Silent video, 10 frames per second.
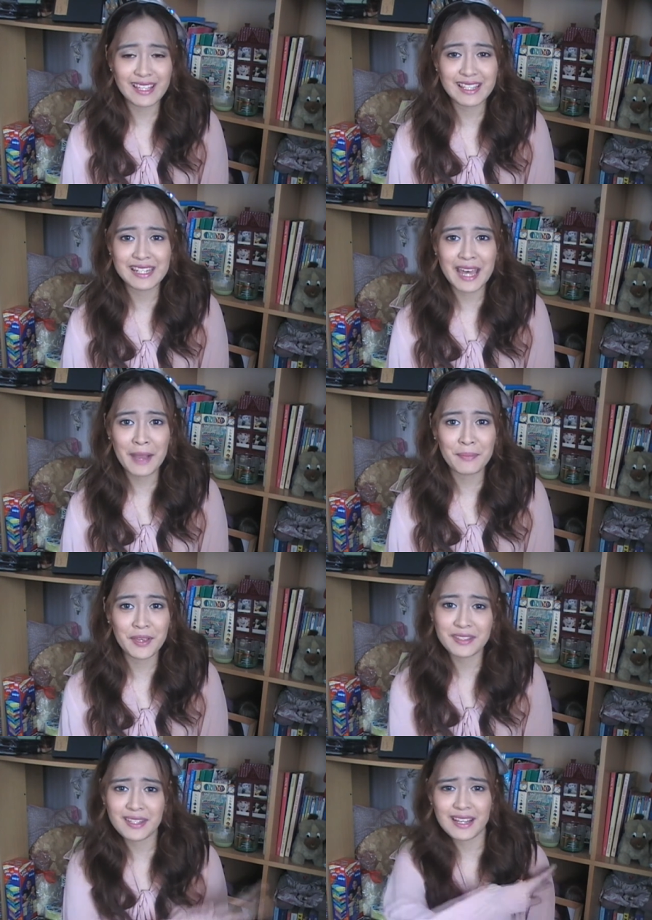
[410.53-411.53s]
this tag
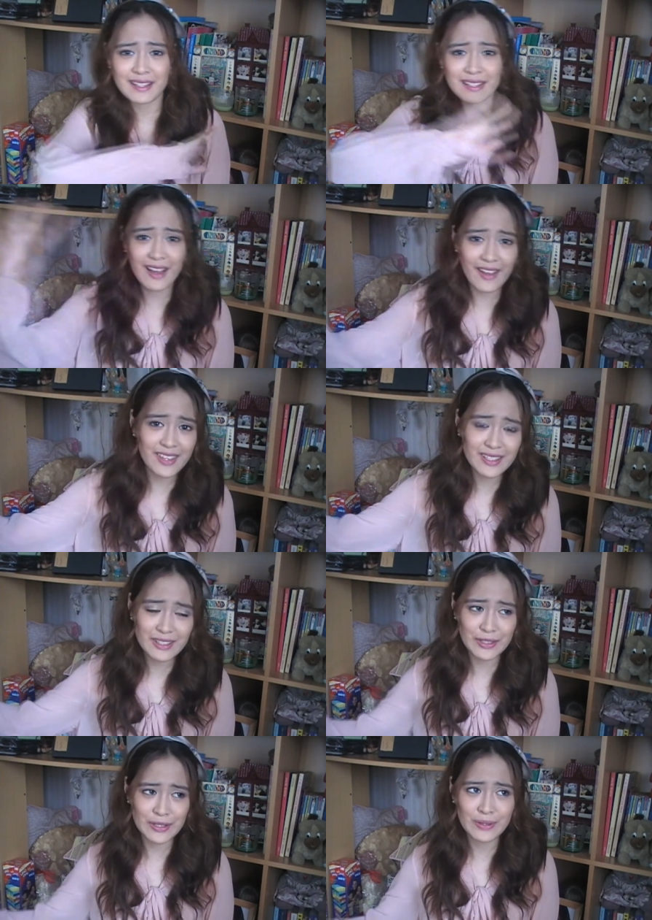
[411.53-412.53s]
because it has nothing
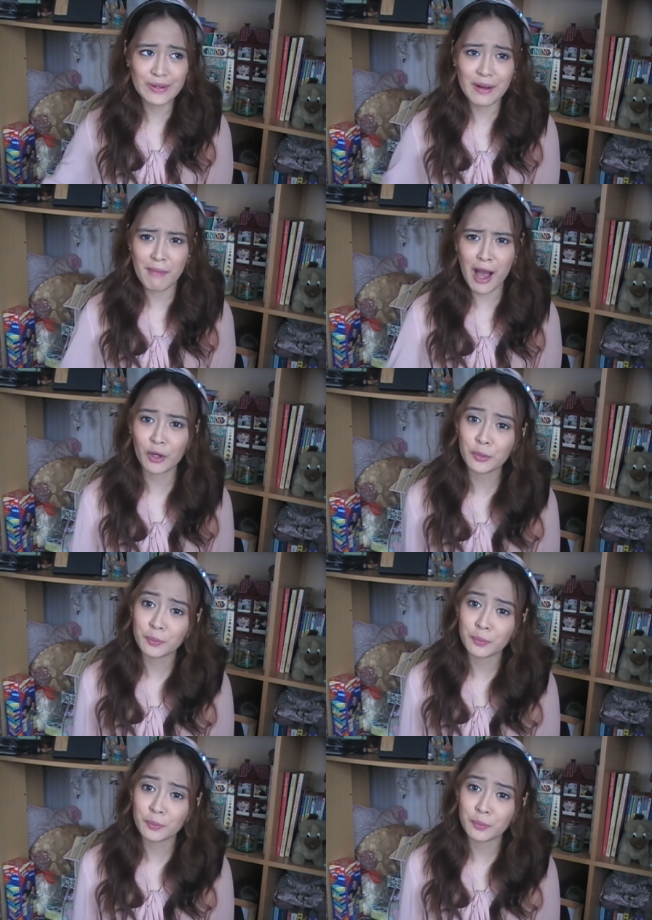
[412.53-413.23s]
to do about